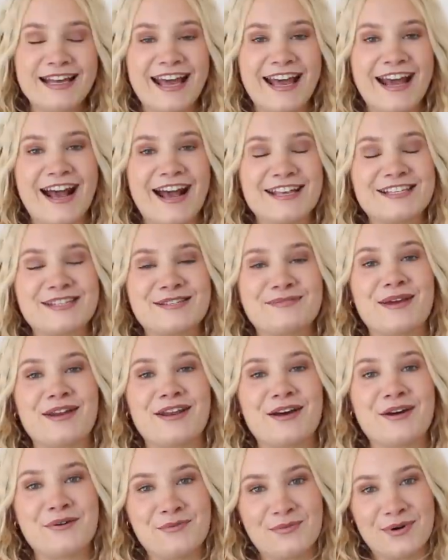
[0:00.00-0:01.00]
Hey guys, it's
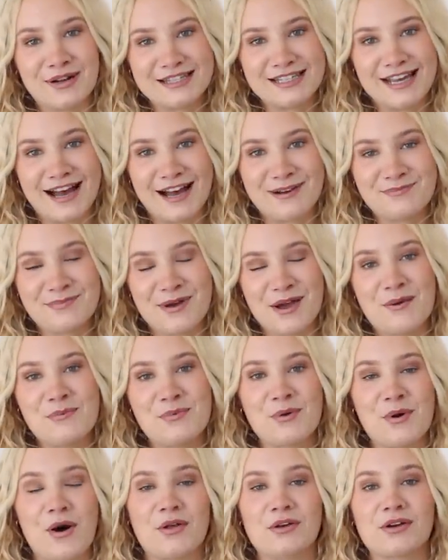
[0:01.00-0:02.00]
Amanda, what's up? I hope
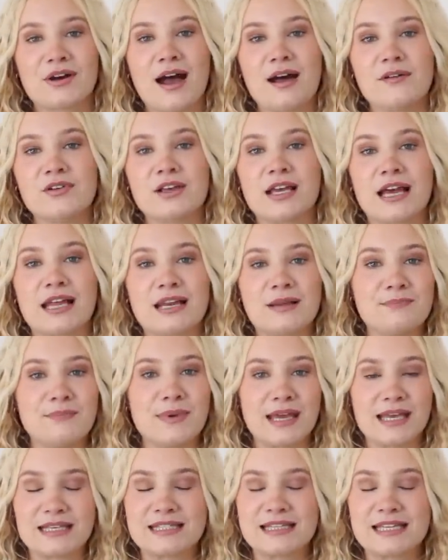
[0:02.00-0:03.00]
you all are having an
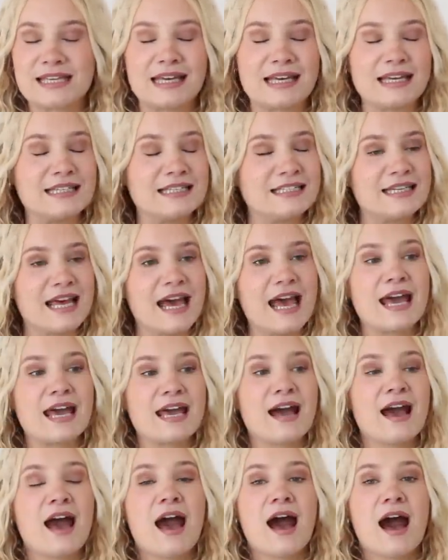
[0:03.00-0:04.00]
amazing
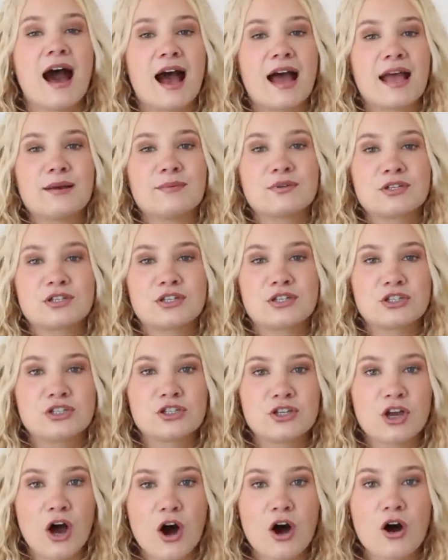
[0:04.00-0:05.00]
day. I am
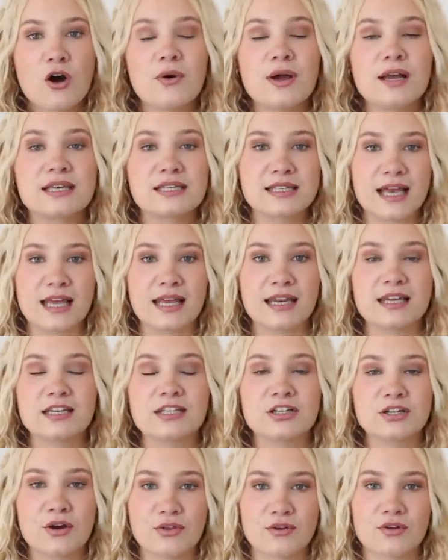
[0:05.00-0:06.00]
so excited
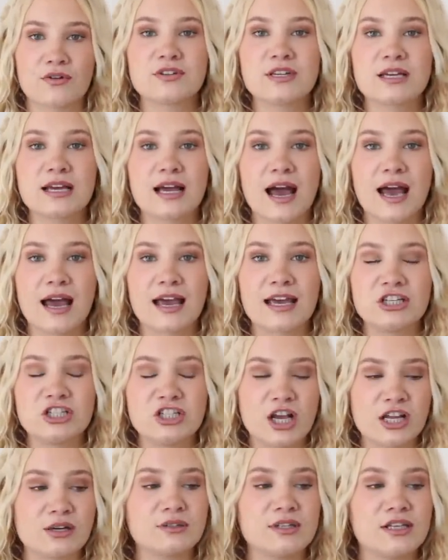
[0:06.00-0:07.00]
to go thrifting. I
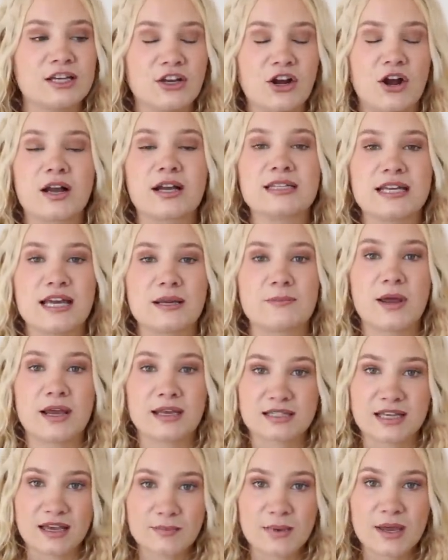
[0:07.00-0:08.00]
genuinely cannot contain my
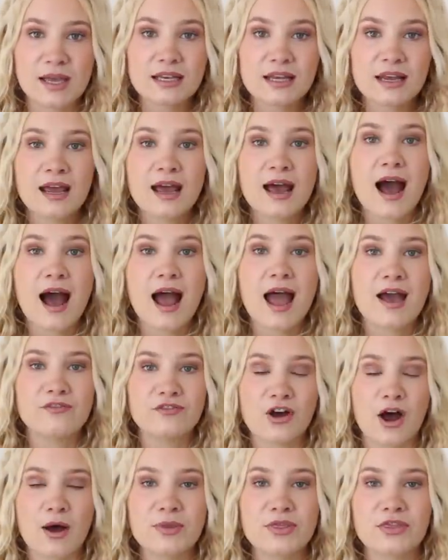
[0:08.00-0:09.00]
excitement. I
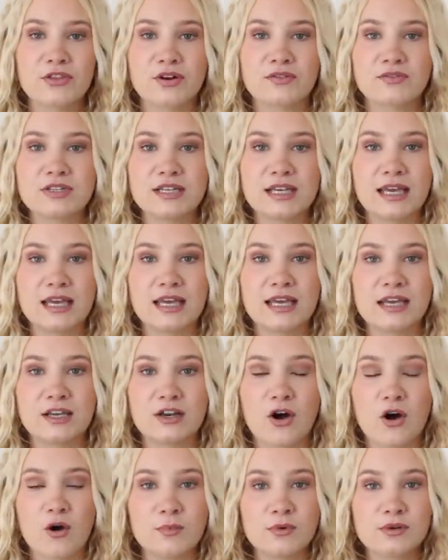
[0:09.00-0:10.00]
have not been thrifting
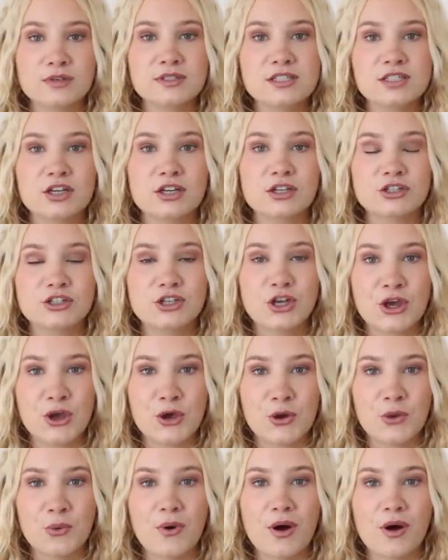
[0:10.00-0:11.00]
in almost
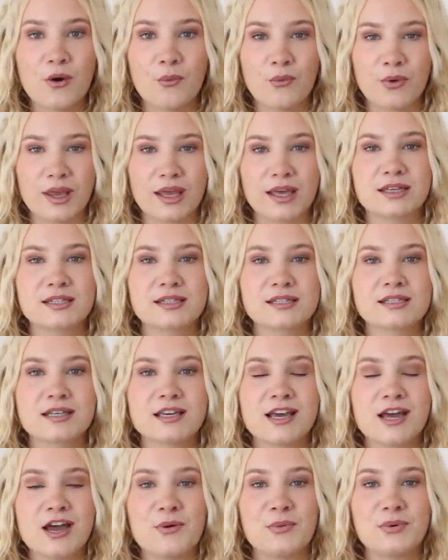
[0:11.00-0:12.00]
two weeks,
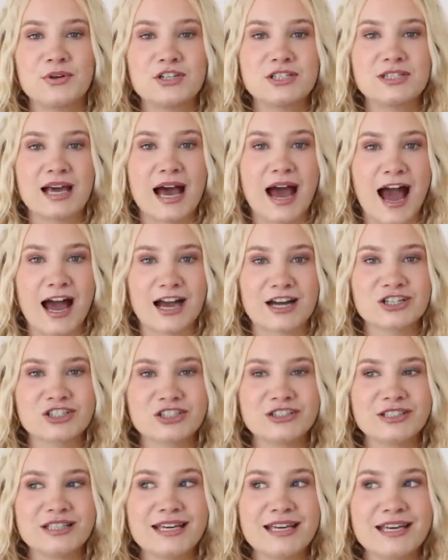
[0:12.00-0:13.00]
which is
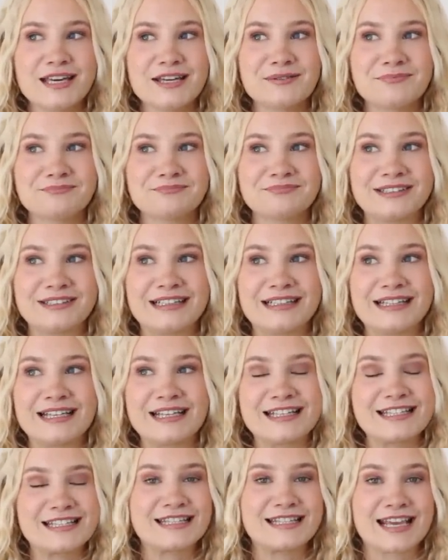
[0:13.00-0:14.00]
actually
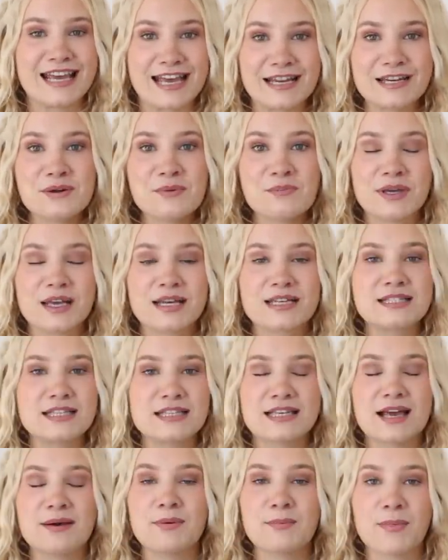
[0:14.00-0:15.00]
insane because
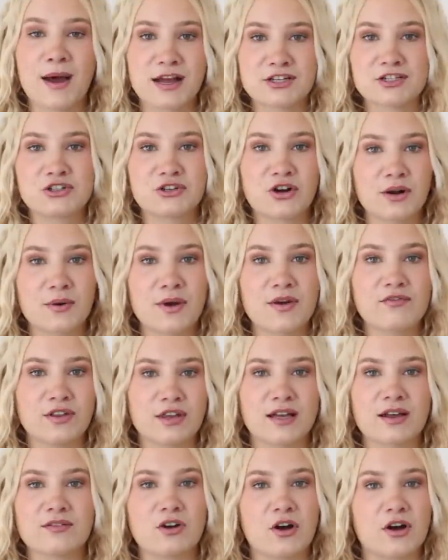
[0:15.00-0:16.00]
since coming back to Toronto, I
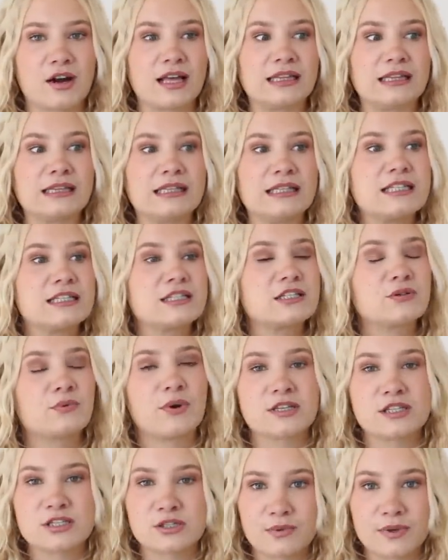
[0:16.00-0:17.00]
feel like I've gone at least
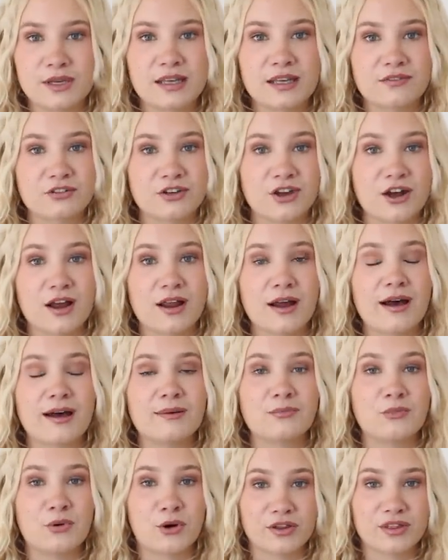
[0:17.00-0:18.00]
once a week, if not
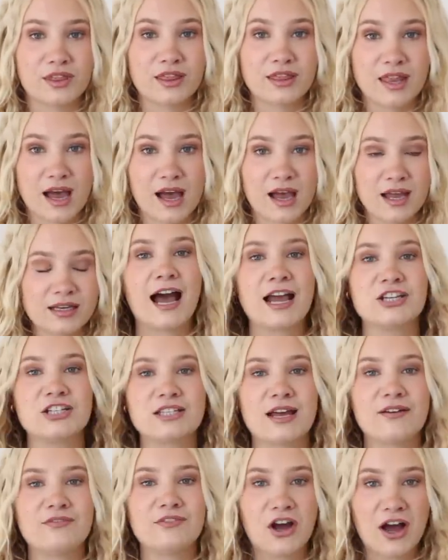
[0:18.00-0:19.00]
more than that. I
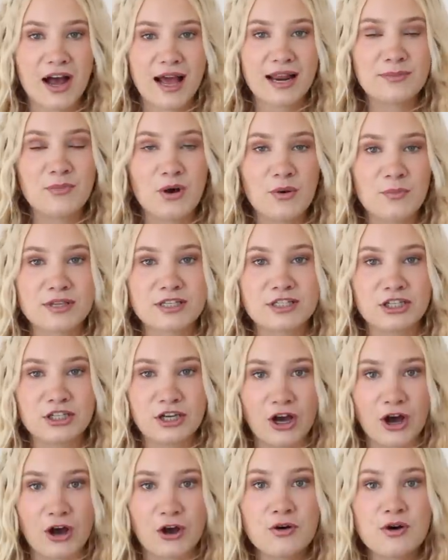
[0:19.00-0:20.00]
just have not had a moment to
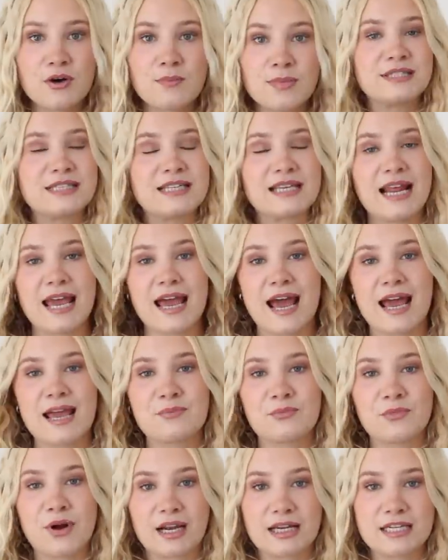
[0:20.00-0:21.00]
go, but today
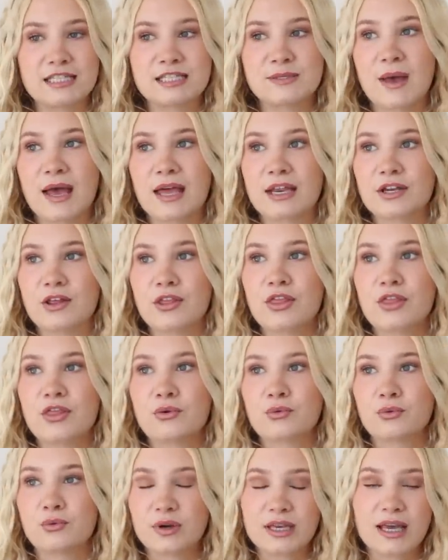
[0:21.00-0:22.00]
I'm ready to spend
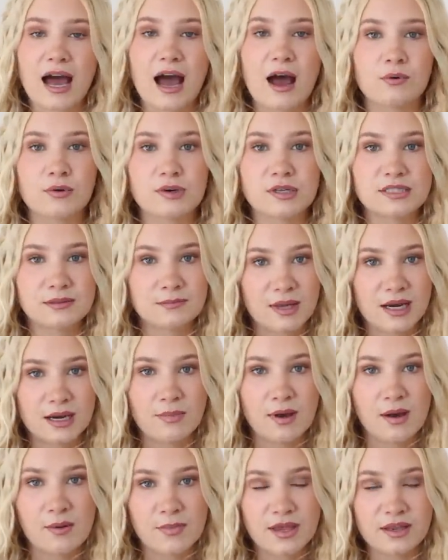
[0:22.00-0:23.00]
three hours
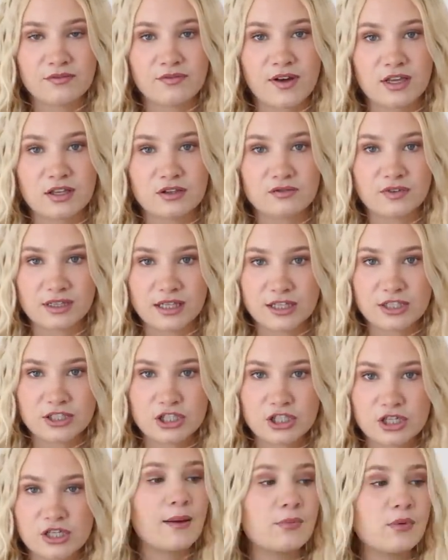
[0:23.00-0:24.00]
minimum in Value
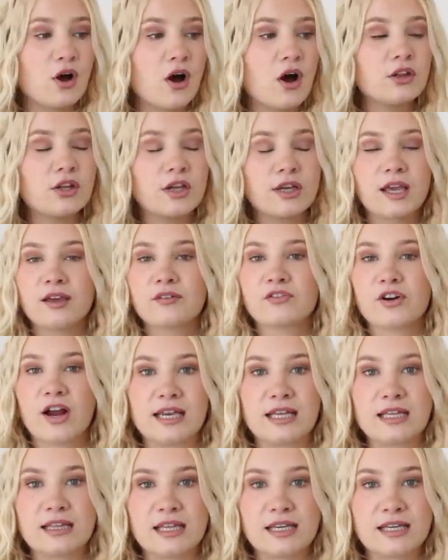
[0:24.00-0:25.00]
Village. I'm not looking for
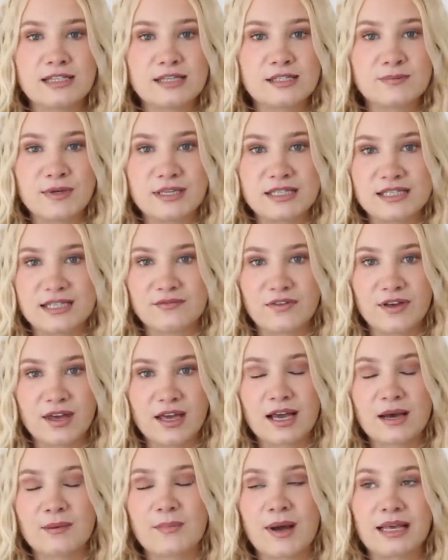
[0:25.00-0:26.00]
anything in
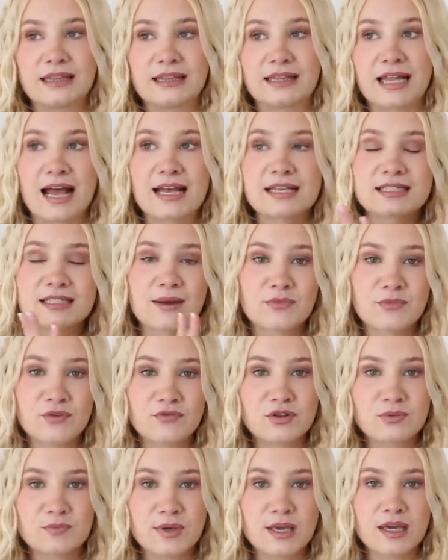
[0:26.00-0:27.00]
specific. My last come
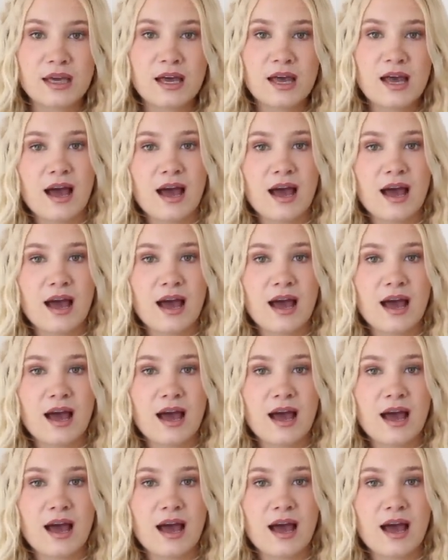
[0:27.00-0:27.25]
thrift with me,